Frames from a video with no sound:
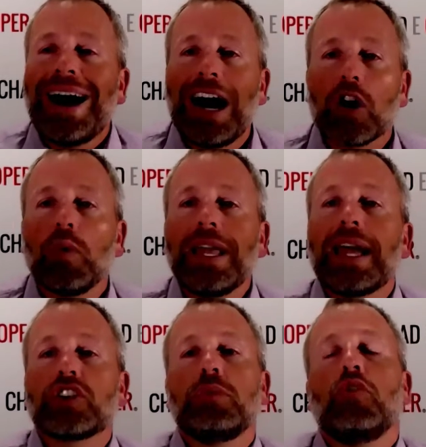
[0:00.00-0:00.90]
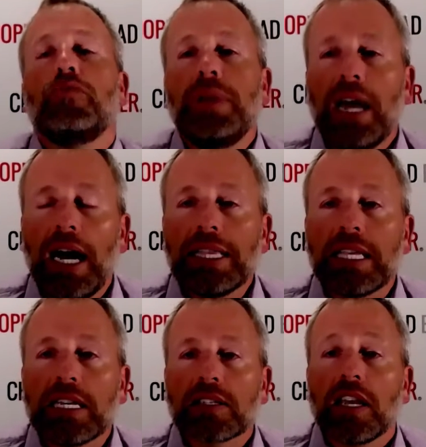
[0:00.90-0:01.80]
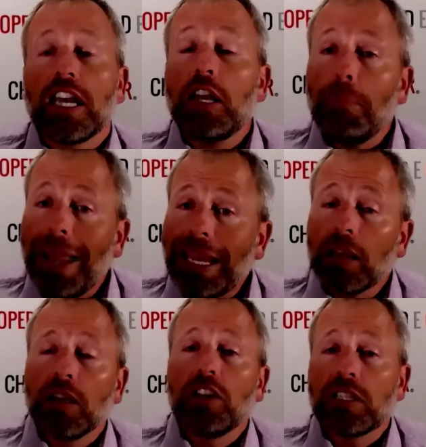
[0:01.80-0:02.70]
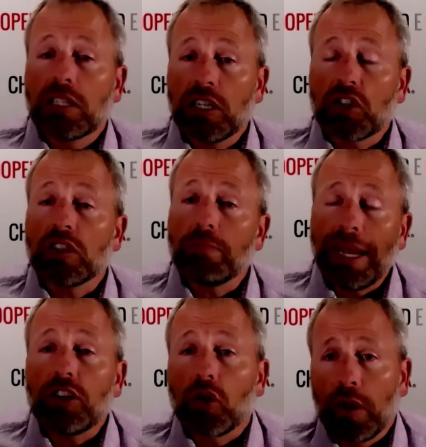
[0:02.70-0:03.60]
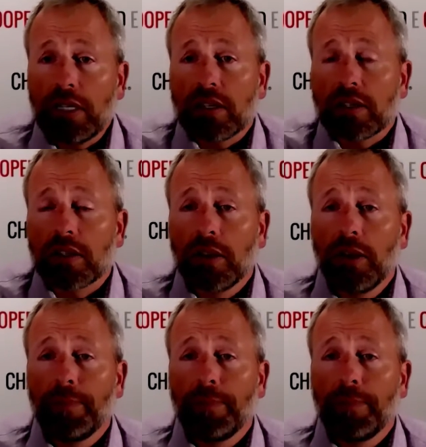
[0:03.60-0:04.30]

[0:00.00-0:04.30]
how do we actually move beyond this and make decisions, make choices?